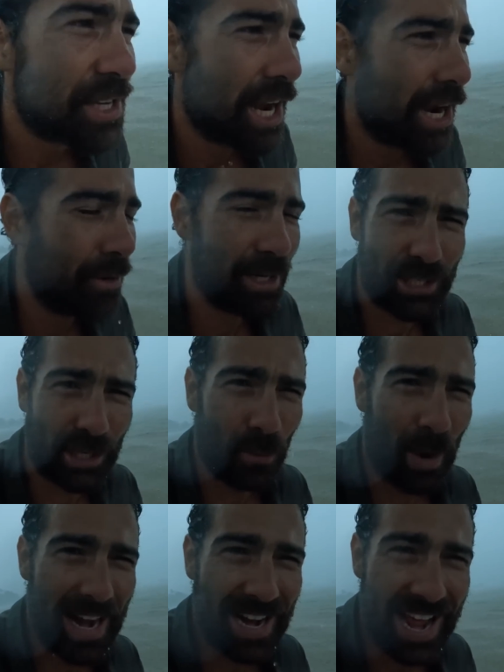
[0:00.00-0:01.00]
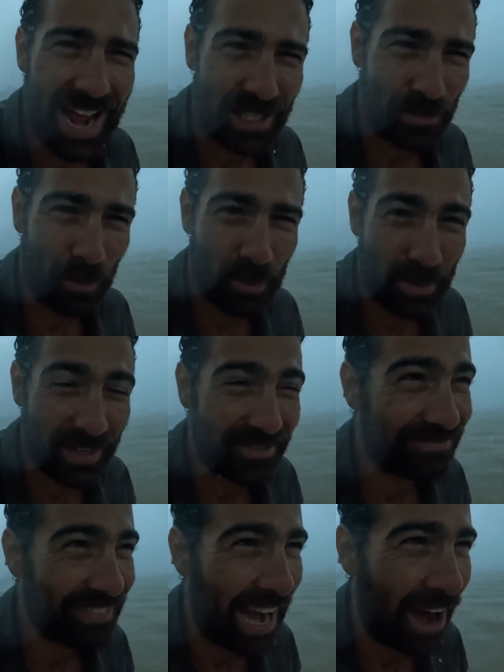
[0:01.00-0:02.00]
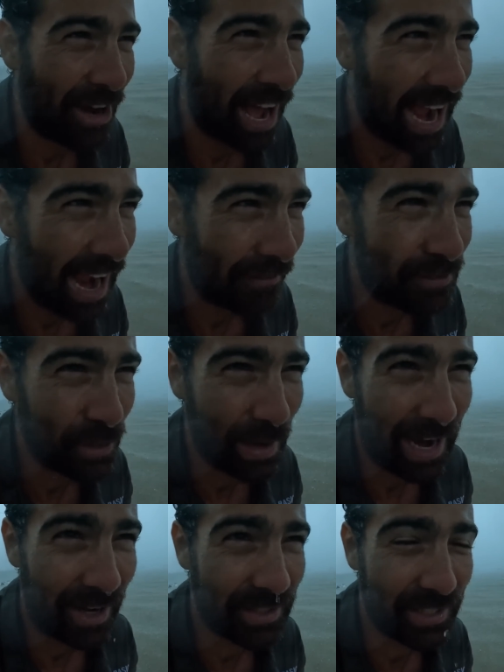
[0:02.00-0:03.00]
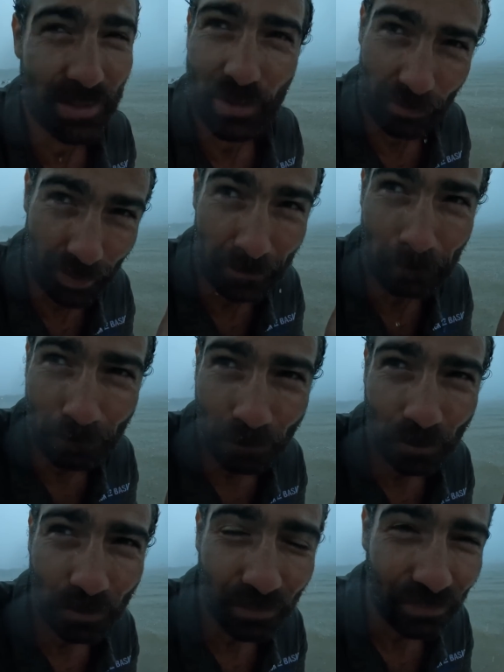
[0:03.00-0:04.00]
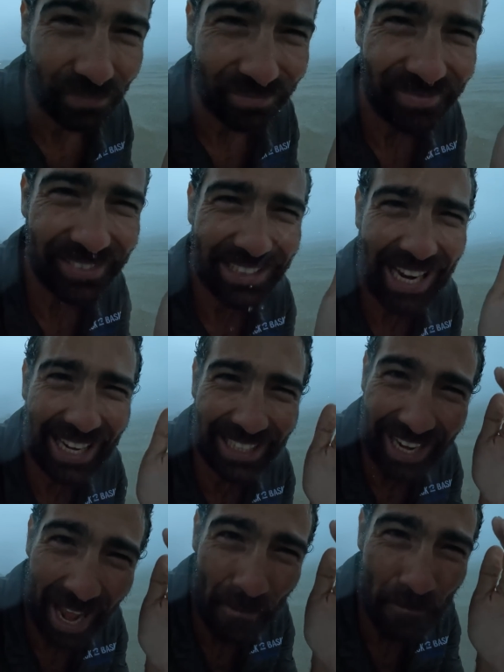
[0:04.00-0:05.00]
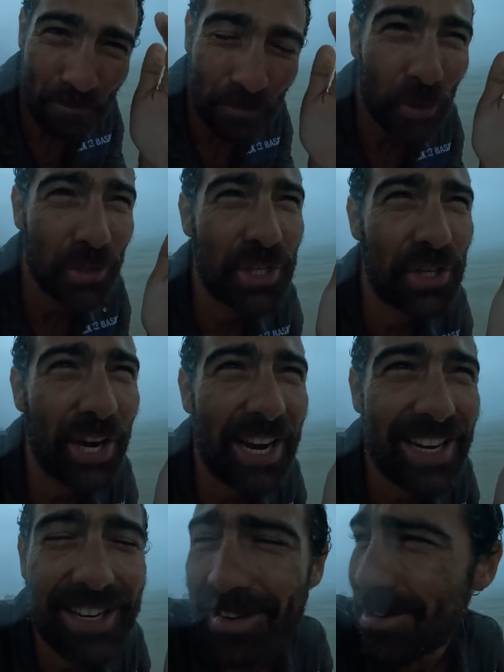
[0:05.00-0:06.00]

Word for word: So we're just going to wait it out. It's probably been an hour and a half, 2 hours since we've been cuddled up on the street.